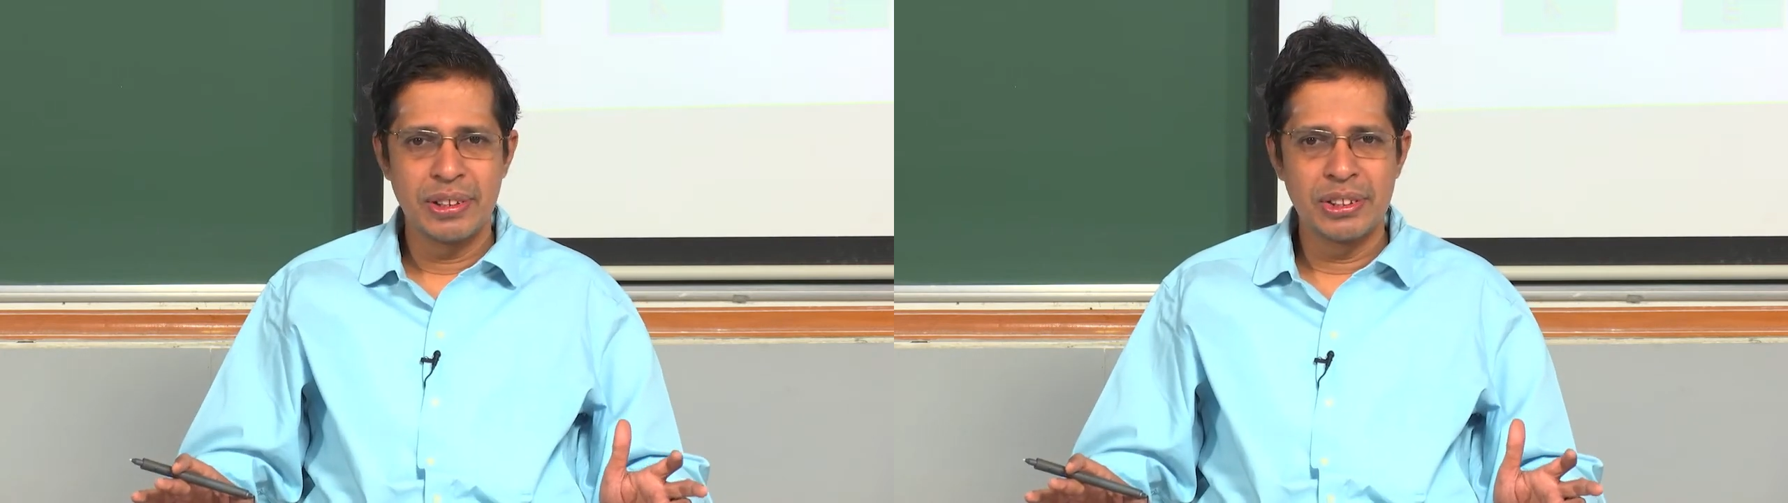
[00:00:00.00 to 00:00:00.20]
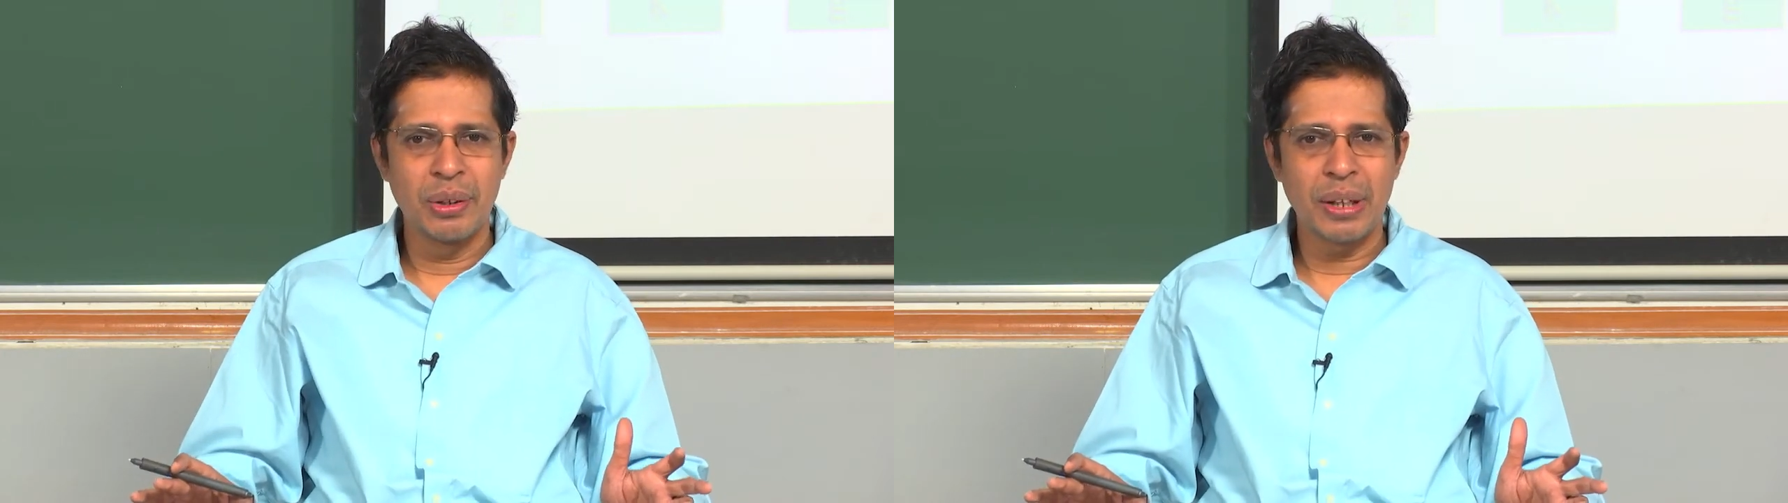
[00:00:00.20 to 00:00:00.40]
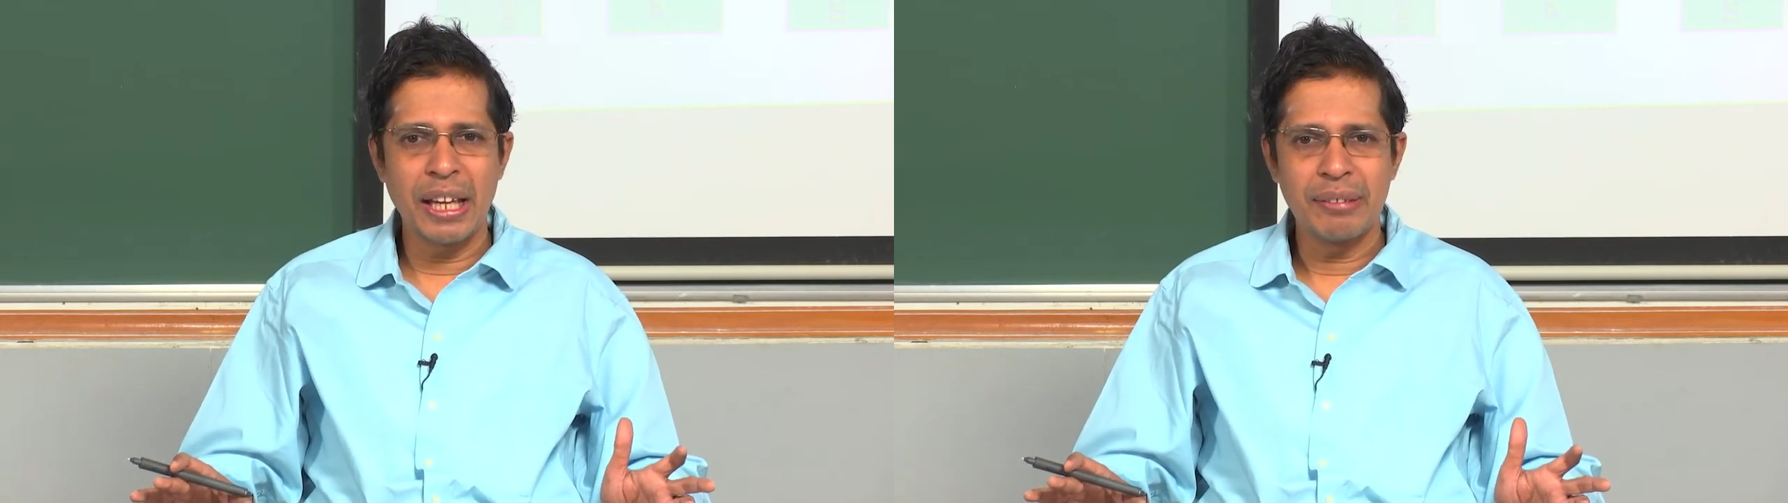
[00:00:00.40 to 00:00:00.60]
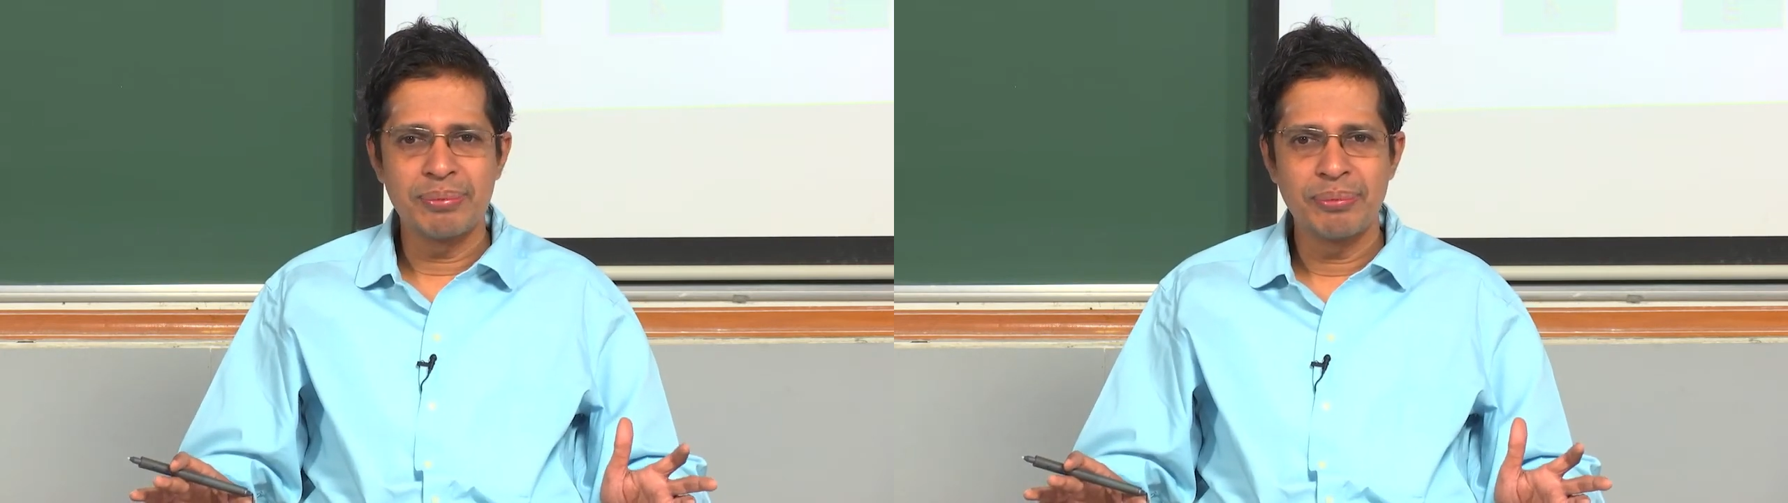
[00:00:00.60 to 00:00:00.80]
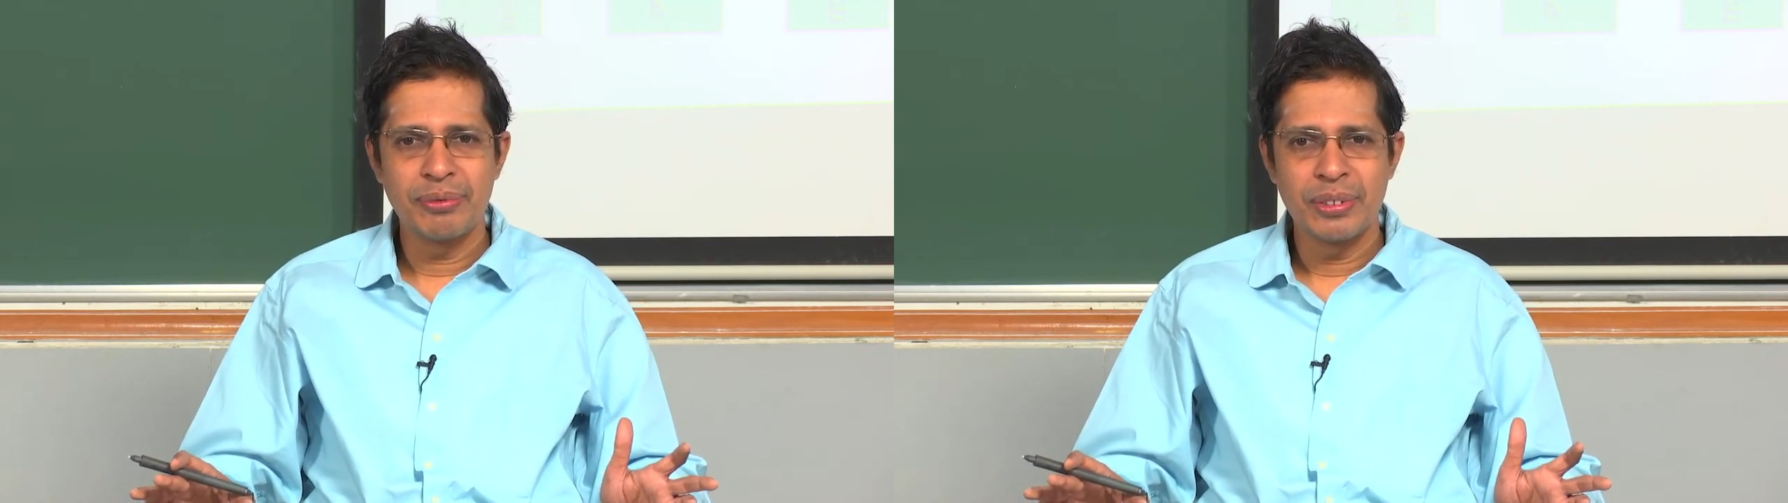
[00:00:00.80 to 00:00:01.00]
Is it okay?
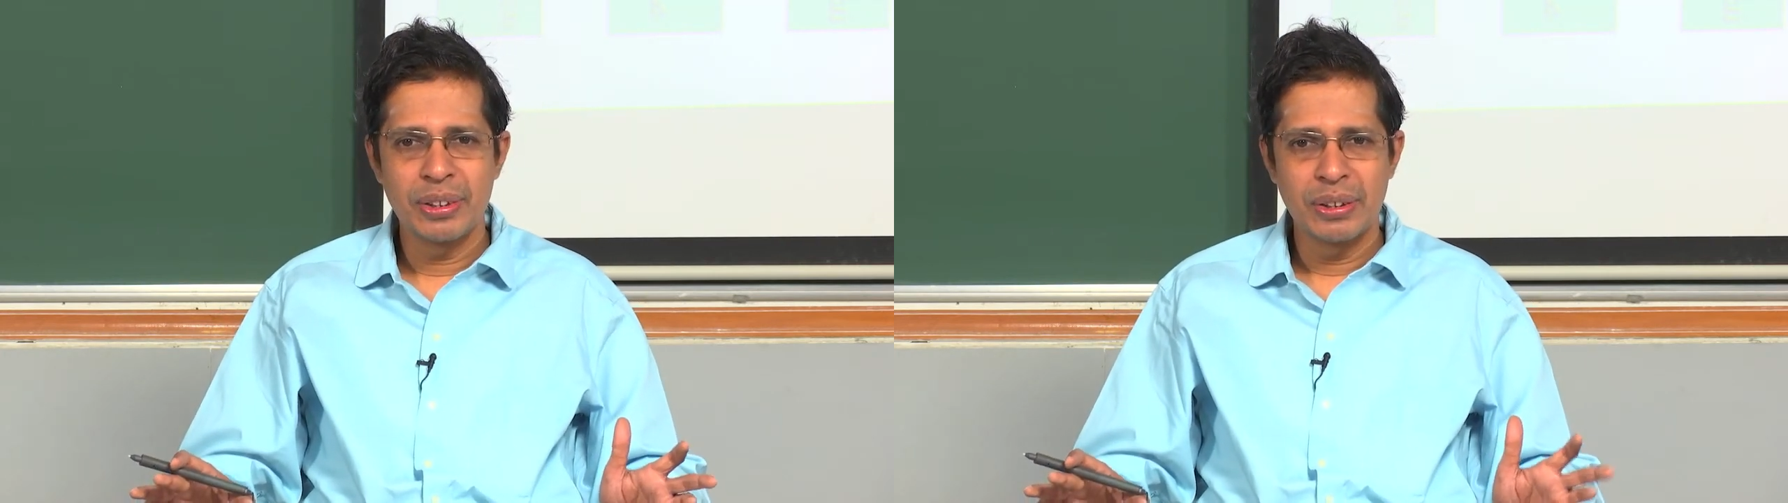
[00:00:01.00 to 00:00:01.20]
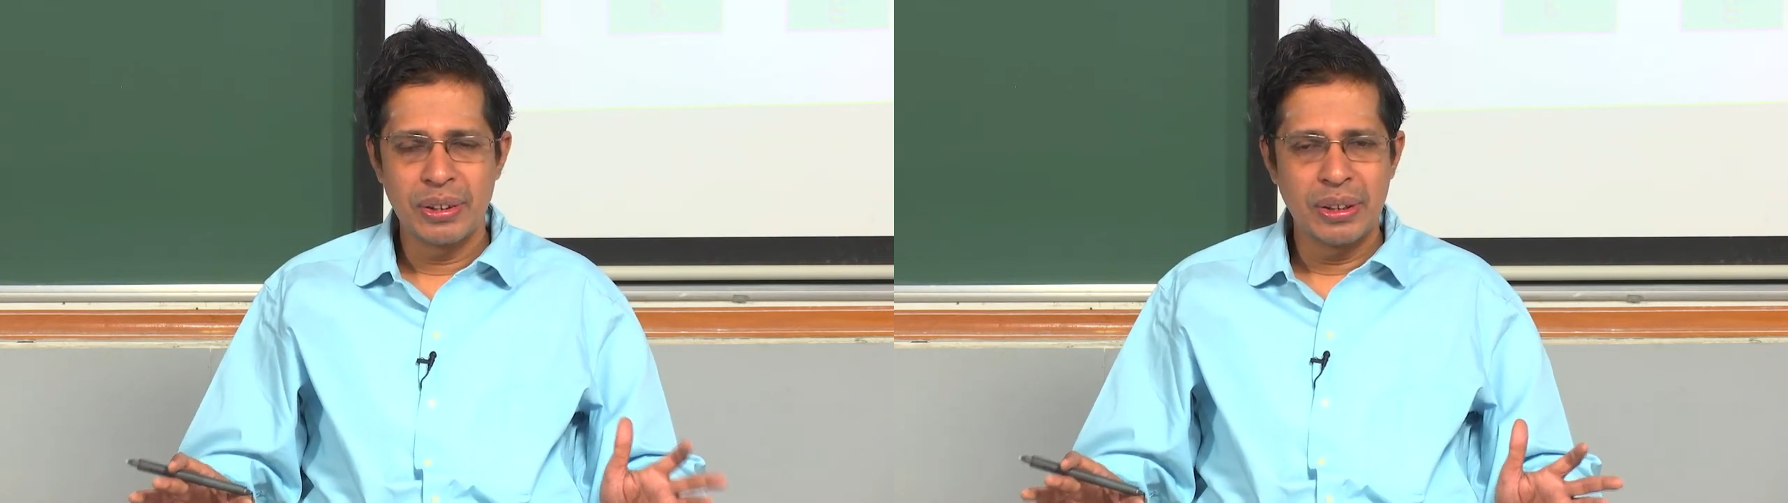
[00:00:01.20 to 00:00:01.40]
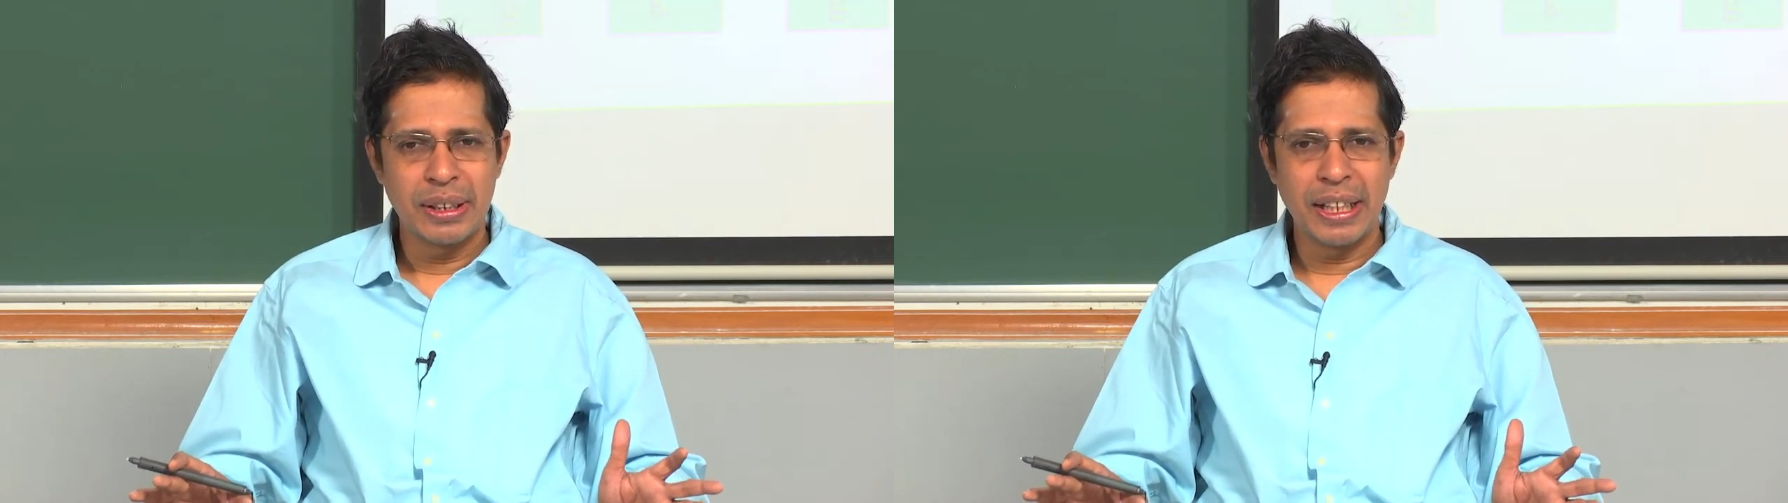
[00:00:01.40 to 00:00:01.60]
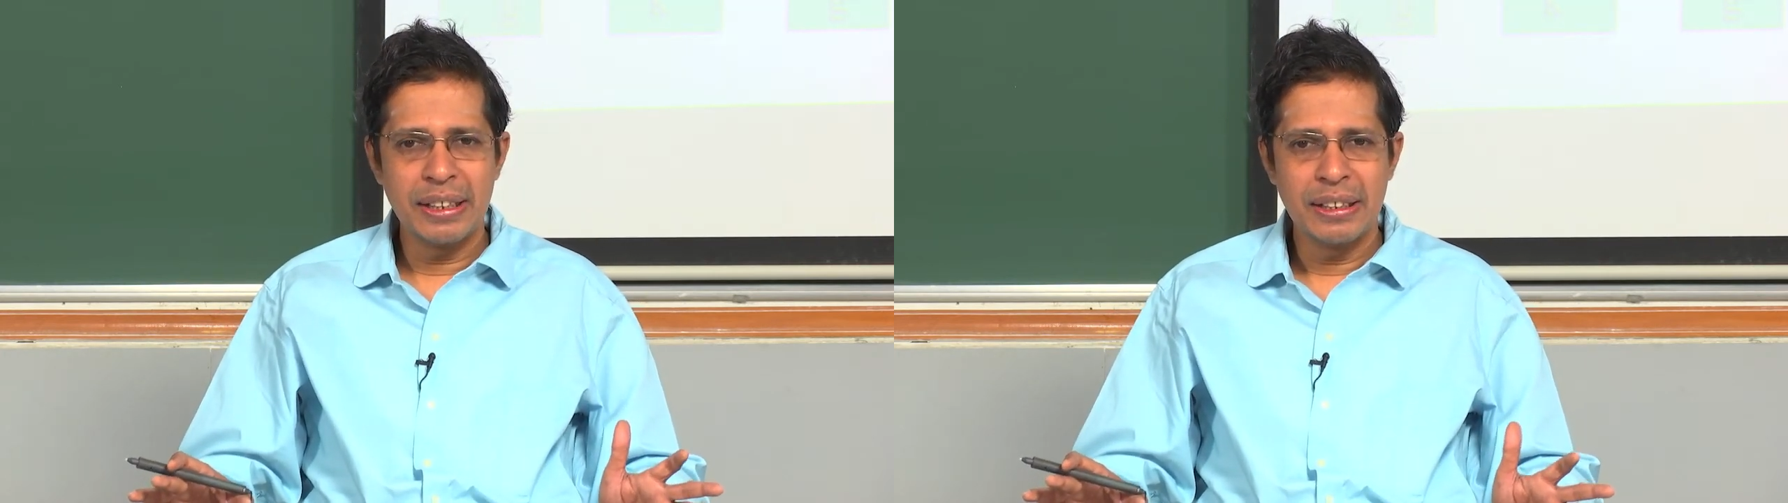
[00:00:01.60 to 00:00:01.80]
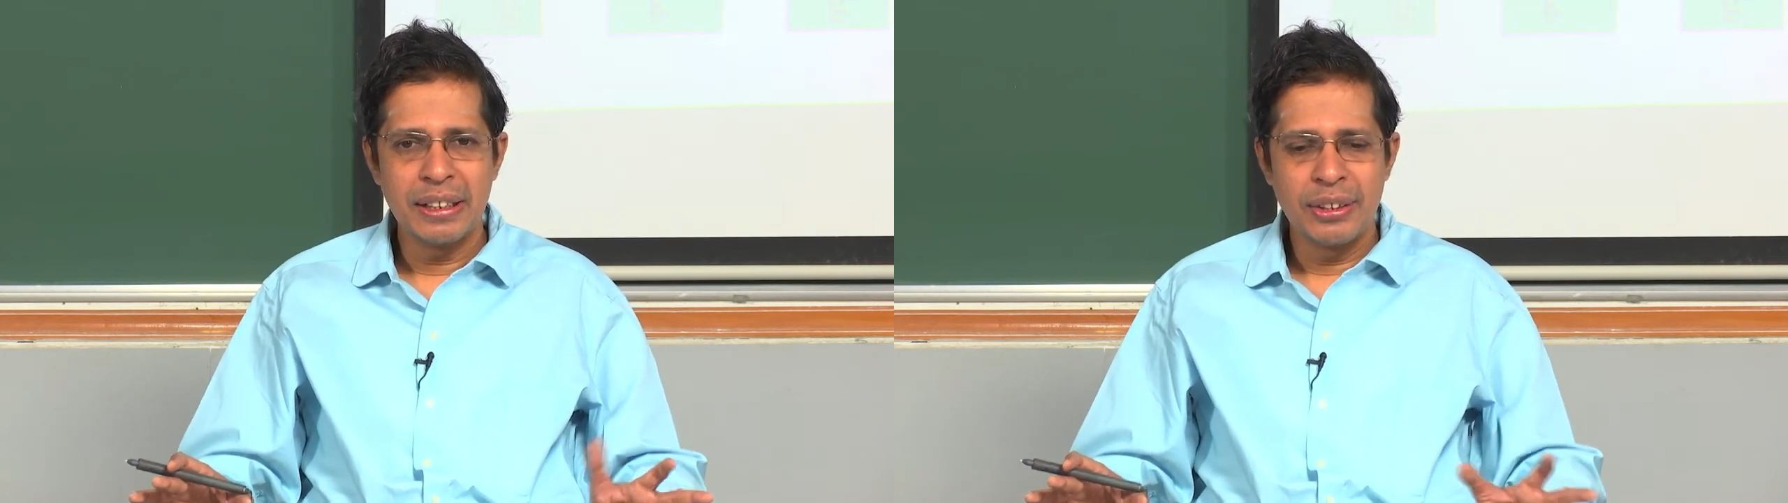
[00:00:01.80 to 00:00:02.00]
Right?